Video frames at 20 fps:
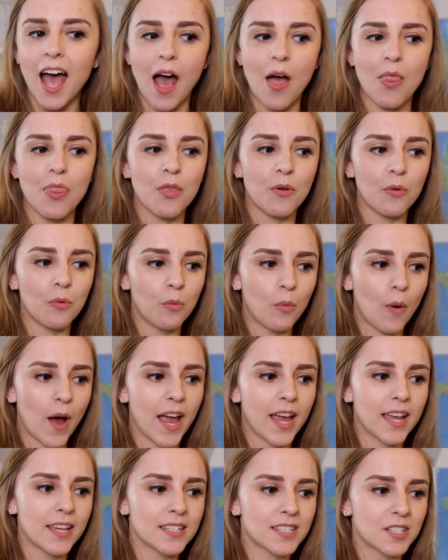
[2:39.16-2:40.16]
and the
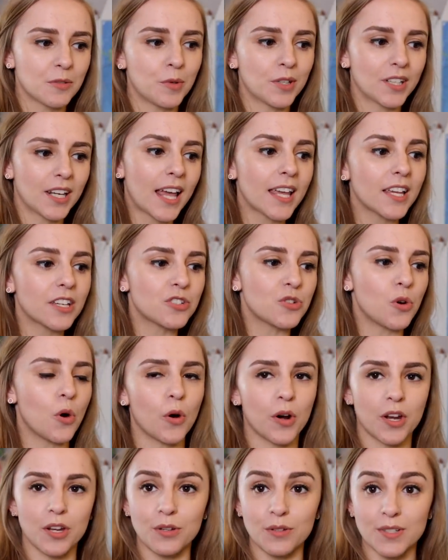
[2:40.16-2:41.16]
way someone like
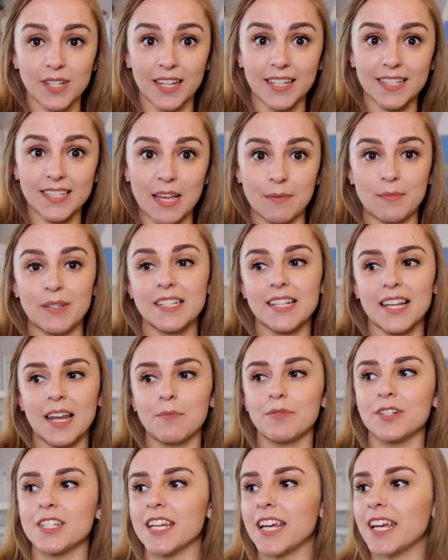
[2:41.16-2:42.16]
Tori, who's like a
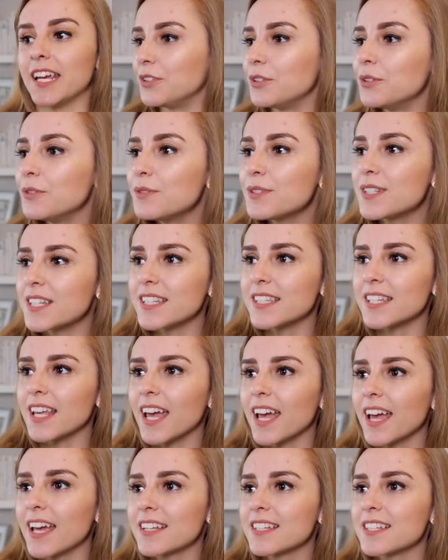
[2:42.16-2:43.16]
semi-celebrity, uses
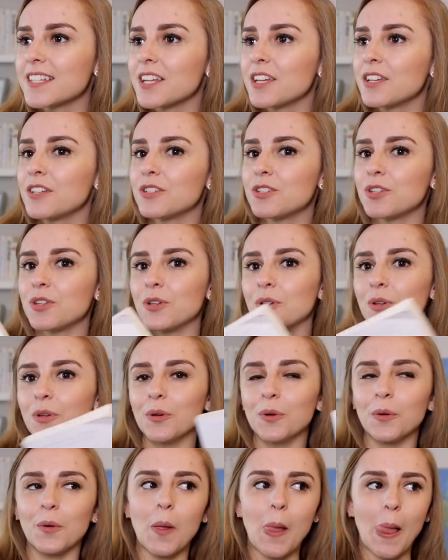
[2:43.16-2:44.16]
it
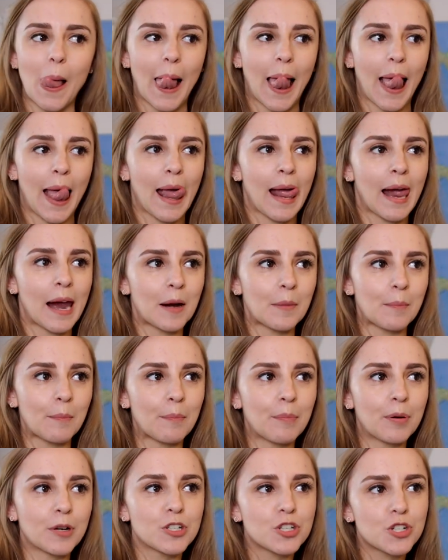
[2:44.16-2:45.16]
to
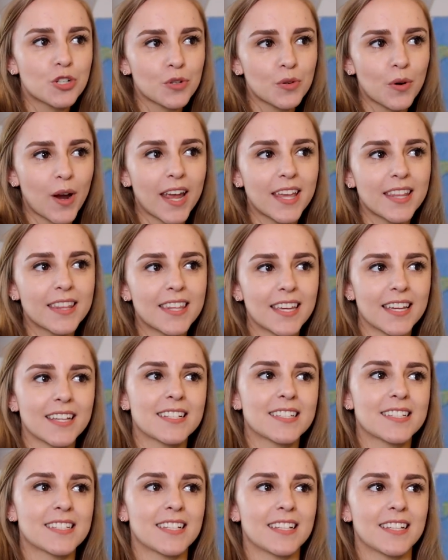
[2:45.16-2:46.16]
portray
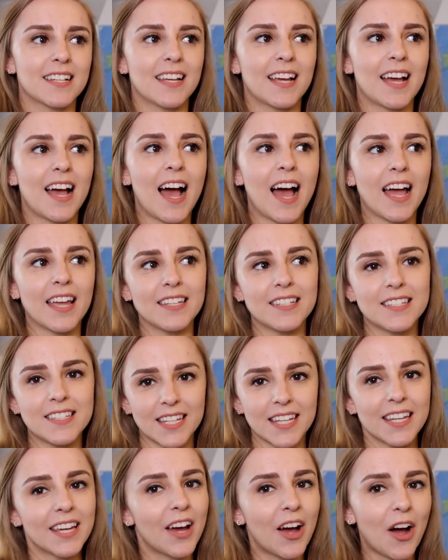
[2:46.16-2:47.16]
this
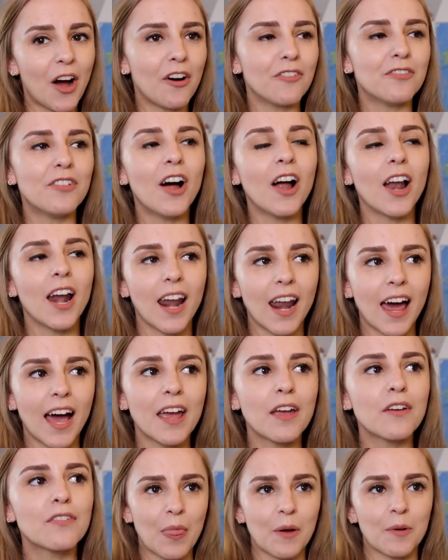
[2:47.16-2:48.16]
idea of her
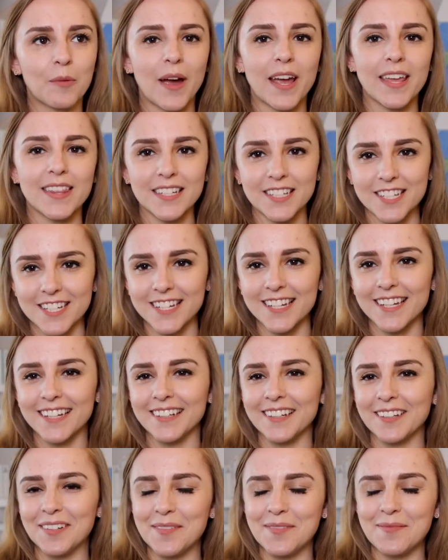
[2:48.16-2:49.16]
life and the way that she
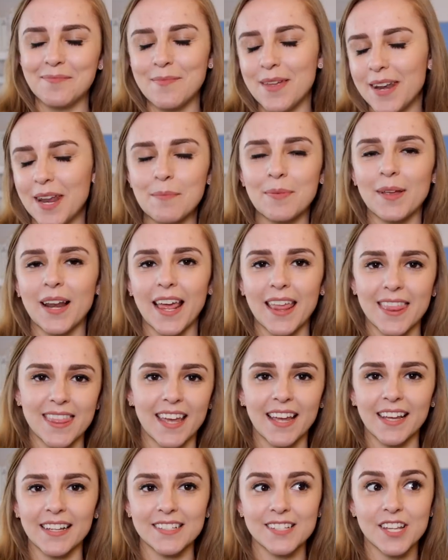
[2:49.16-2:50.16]
can manipulate
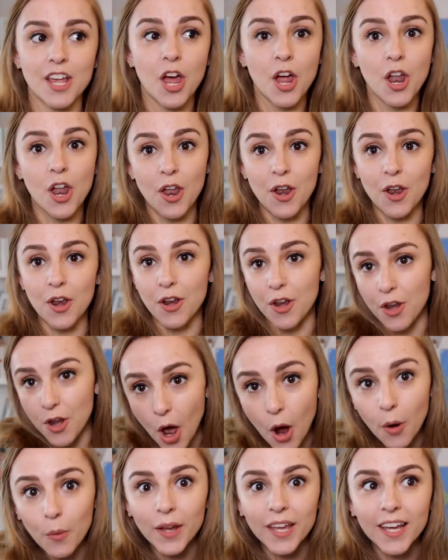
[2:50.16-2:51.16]
things,
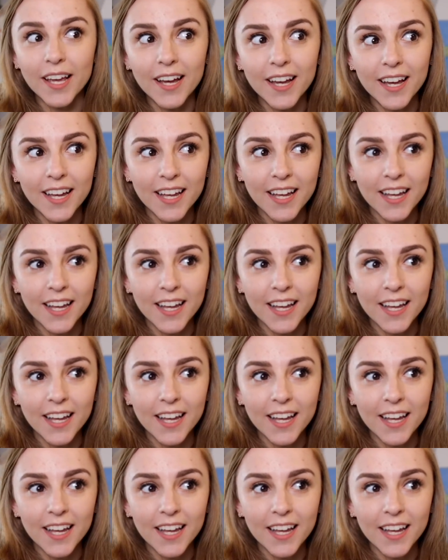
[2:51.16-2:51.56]
knowing